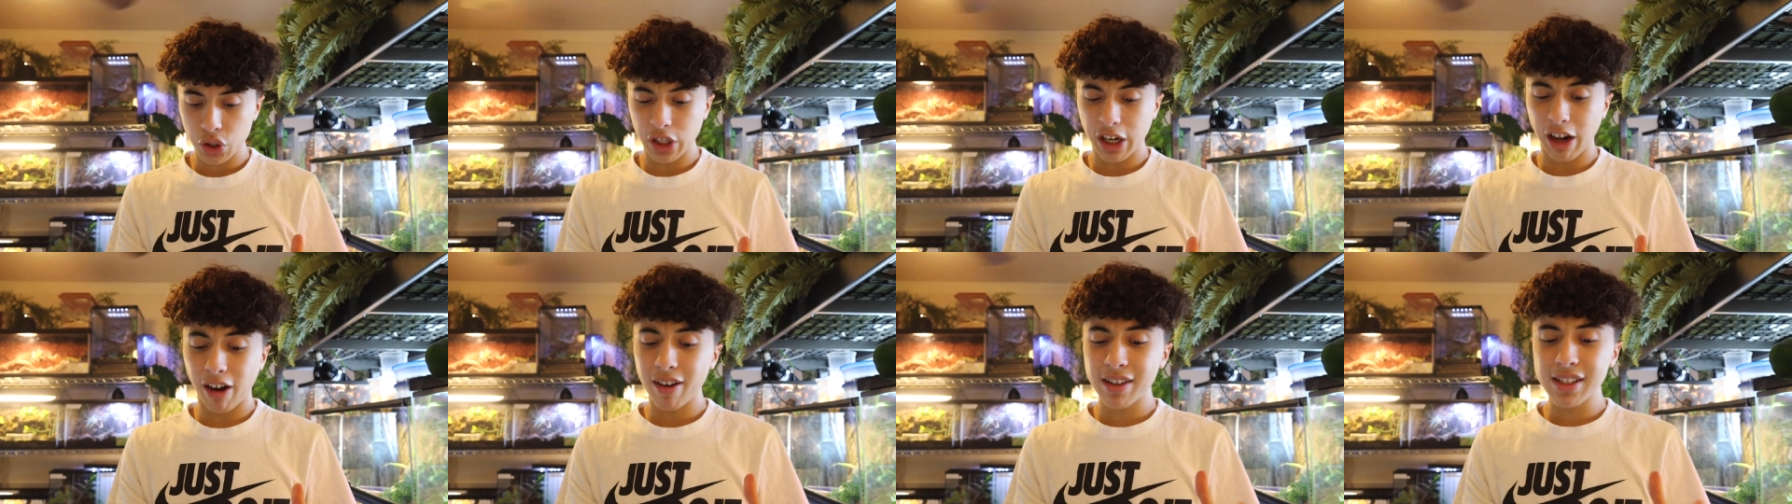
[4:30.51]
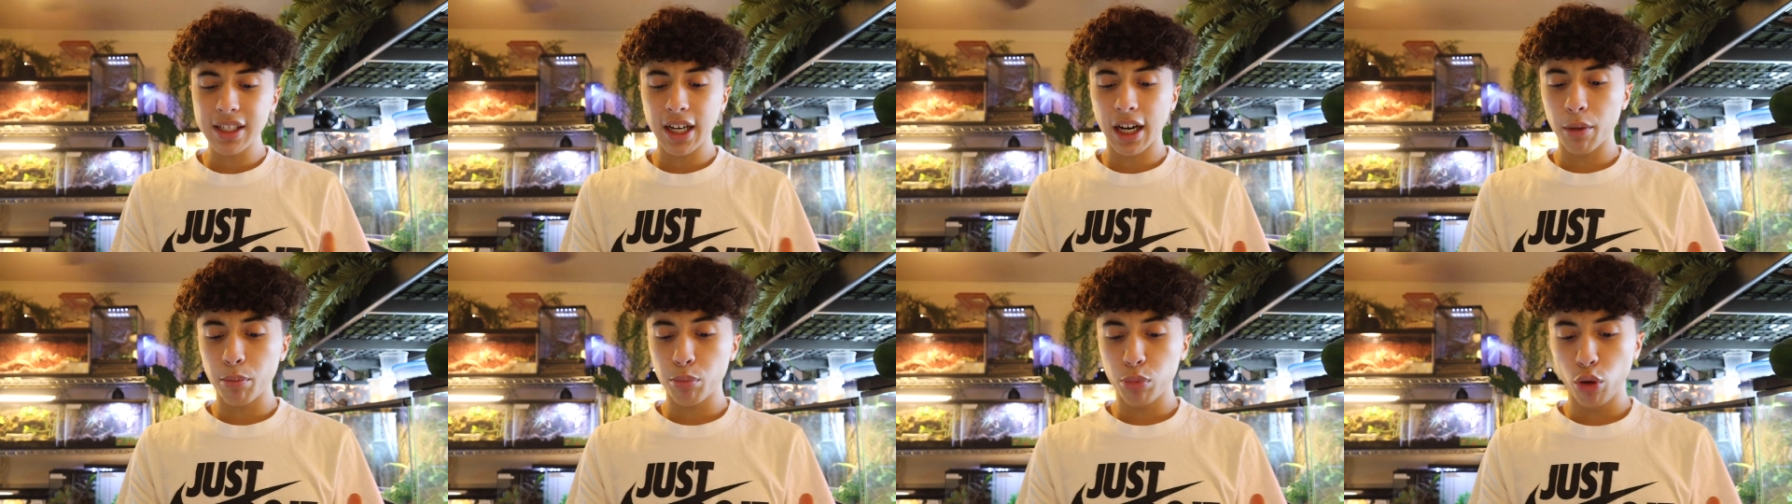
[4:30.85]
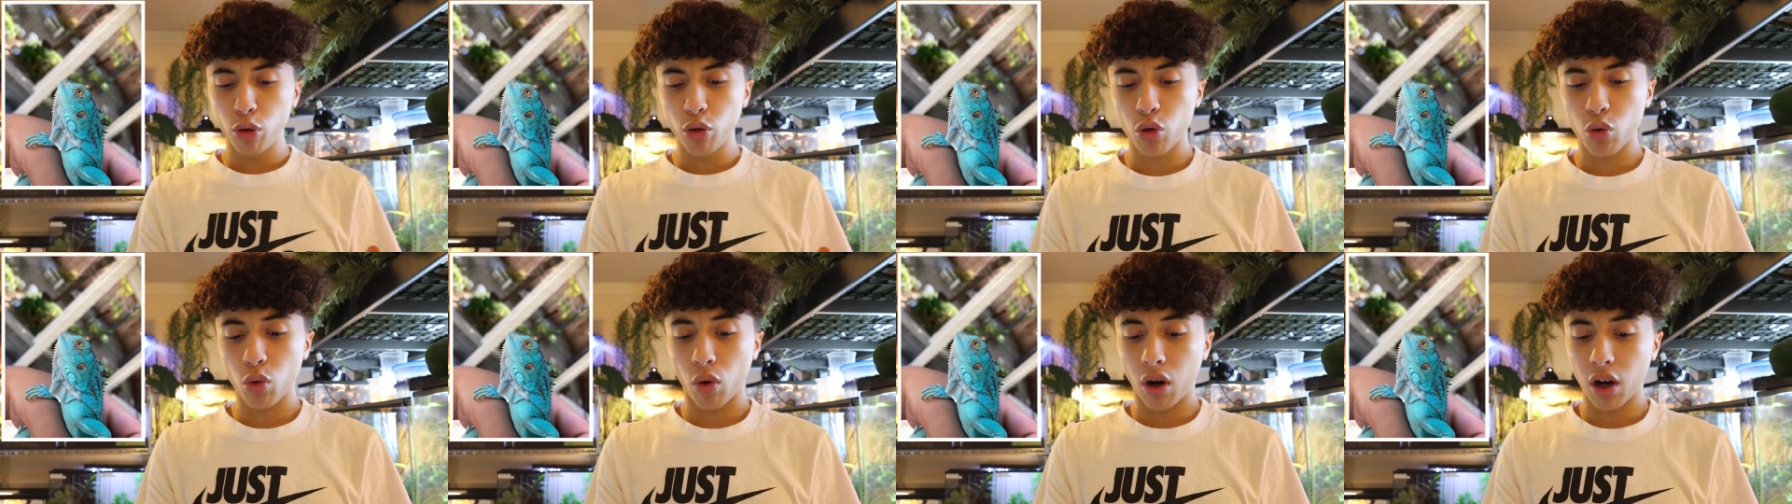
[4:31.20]
Now, he's got a
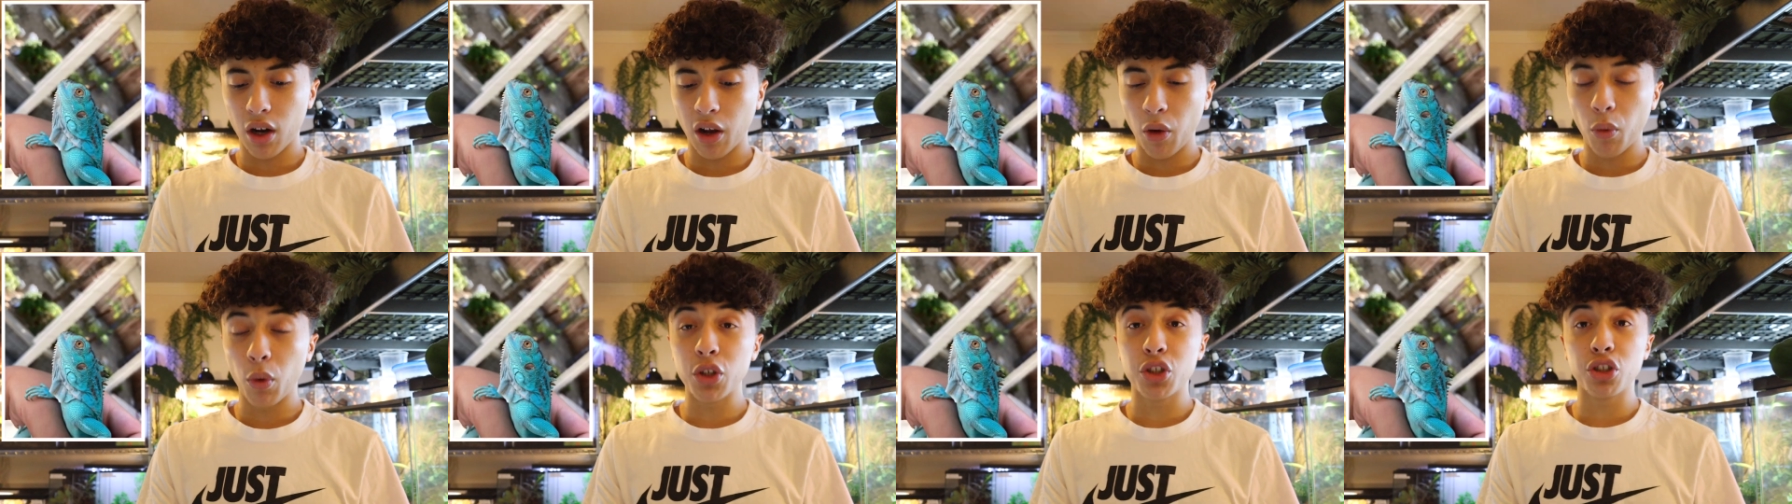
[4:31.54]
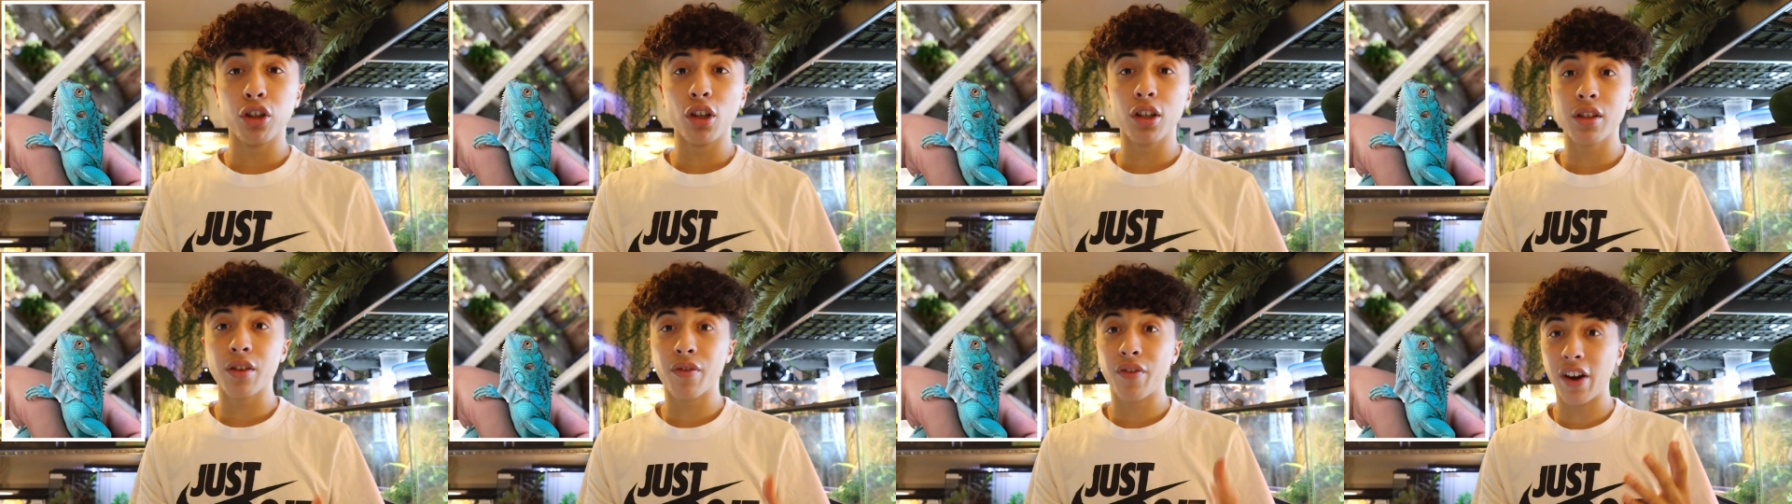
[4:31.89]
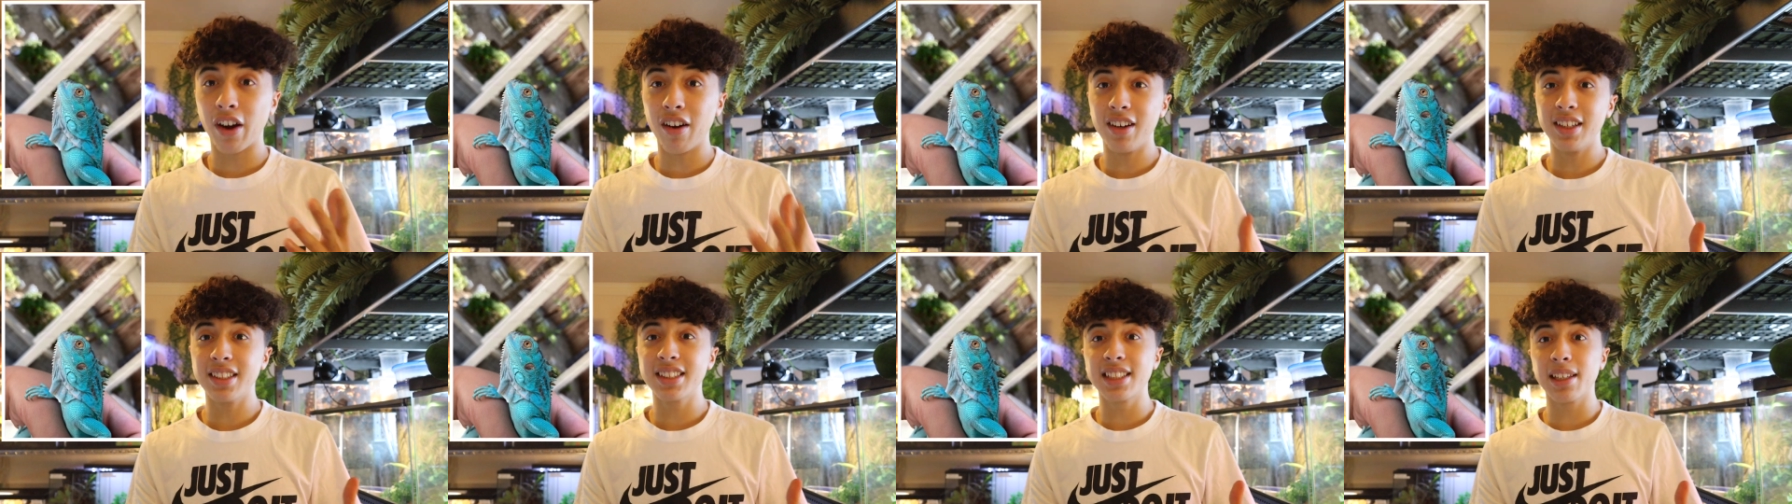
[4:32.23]
blue iguana, which looks
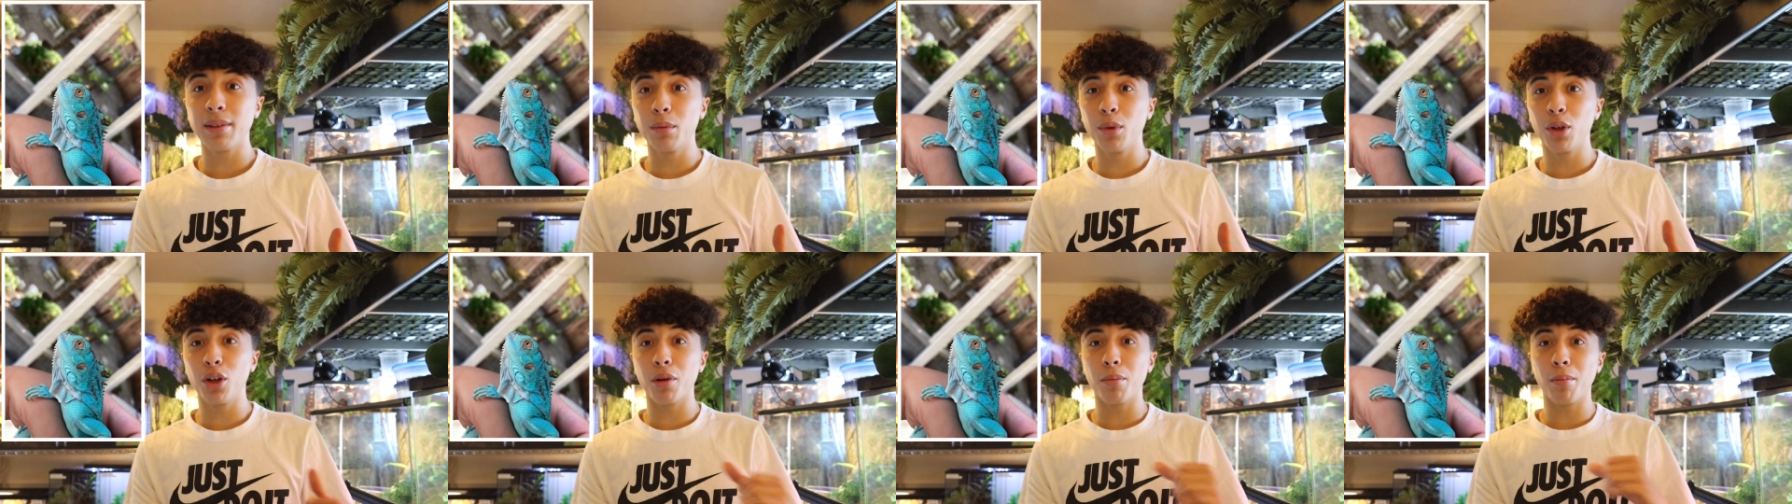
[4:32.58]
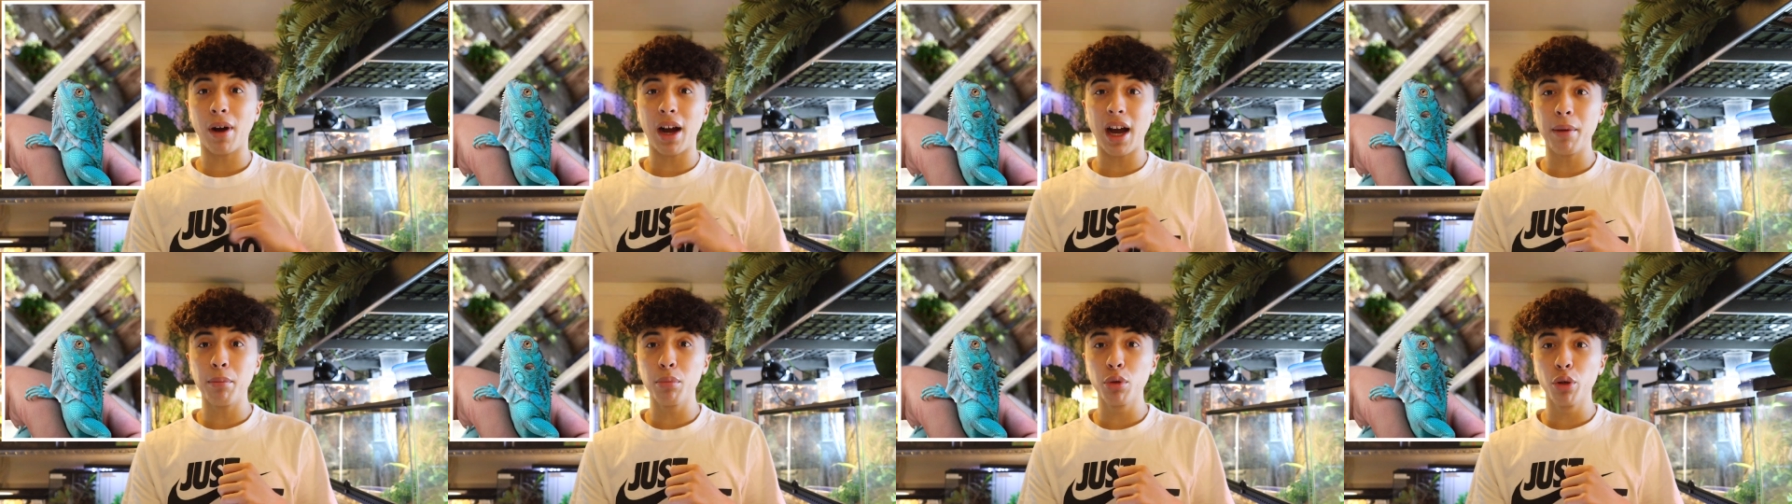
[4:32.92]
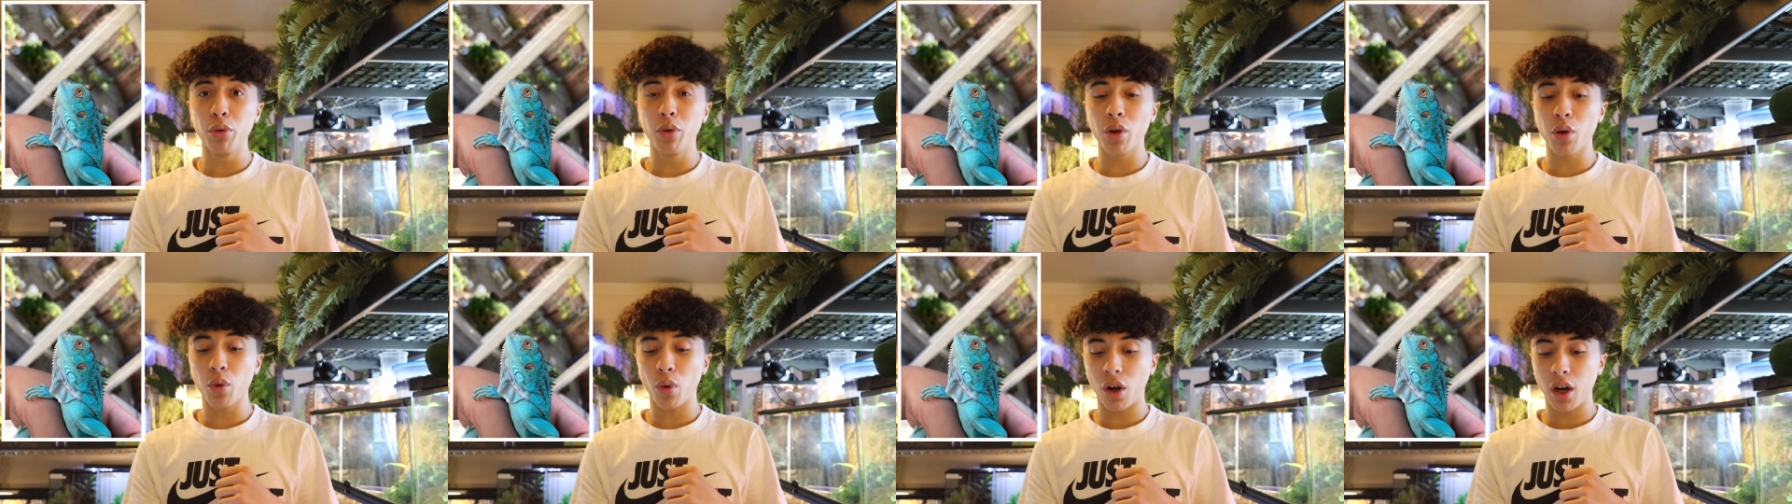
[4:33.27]
very similar to my
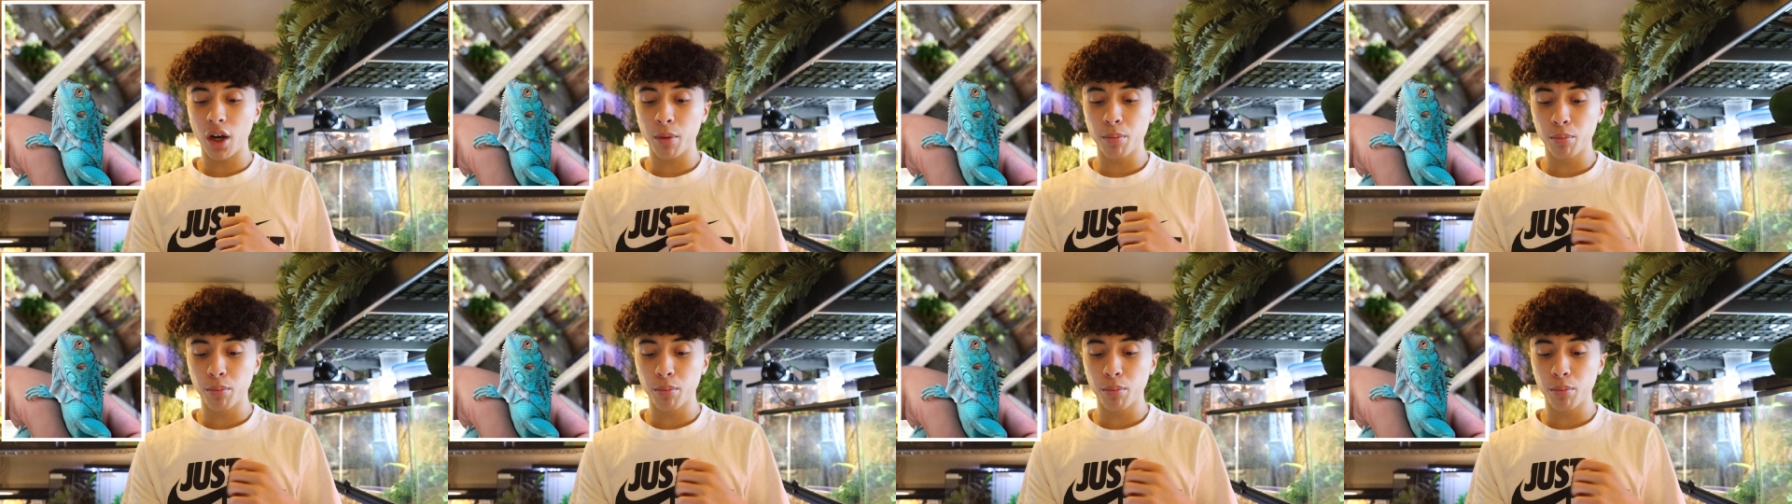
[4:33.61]
blue iguana.